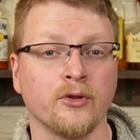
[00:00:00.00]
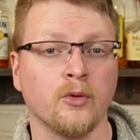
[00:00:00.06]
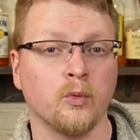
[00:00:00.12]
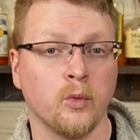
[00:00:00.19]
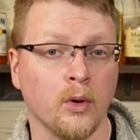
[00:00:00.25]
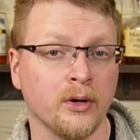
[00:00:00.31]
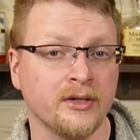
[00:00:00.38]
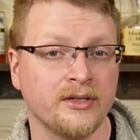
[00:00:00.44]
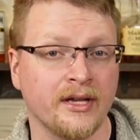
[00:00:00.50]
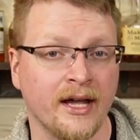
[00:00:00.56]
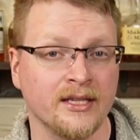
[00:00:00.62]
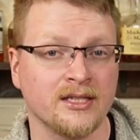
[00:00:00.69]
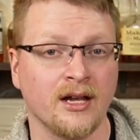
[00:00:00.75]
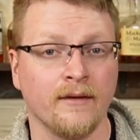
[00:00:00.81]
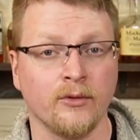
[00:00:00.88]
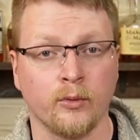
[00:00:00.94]
the war
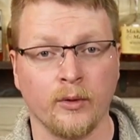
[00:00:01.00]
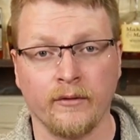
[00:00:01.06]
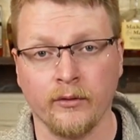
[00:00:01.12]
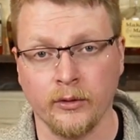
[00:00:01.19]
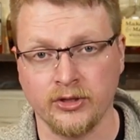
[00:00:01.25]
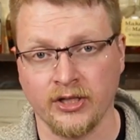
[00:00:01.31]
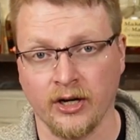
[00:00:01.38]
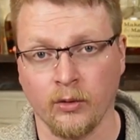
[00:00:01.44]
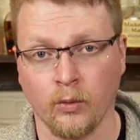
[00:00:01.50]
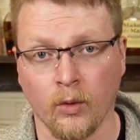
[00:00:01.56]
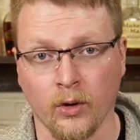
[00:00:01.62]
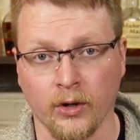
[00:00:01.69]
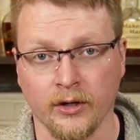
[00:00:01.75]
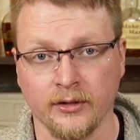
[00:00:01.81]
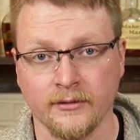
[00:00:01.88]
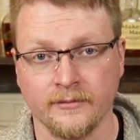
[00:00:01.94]
debts of the Revolutionary War.